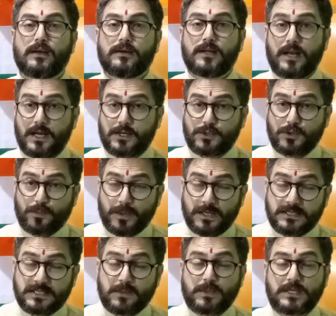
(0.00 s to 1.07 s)
directive
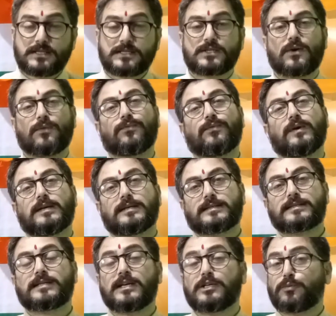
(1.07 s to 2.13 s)
principles of
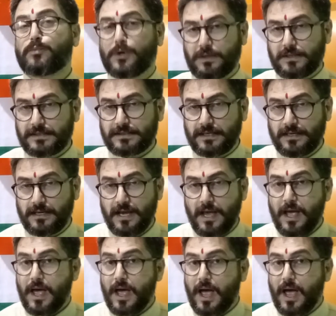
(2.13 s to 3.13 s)
state policy,